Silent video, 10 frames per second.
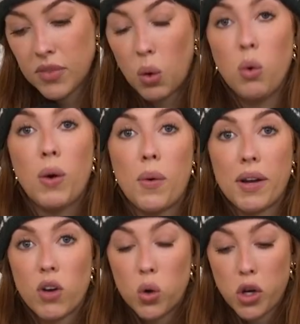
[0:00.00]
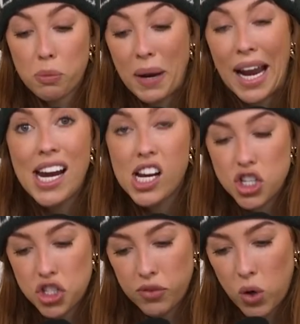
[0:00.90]
Oh, wow. We have a whole nother
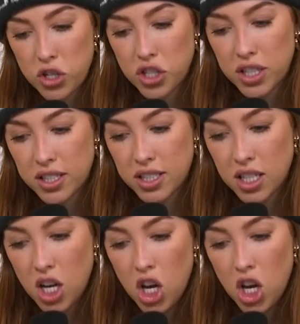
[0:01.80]
page of questions.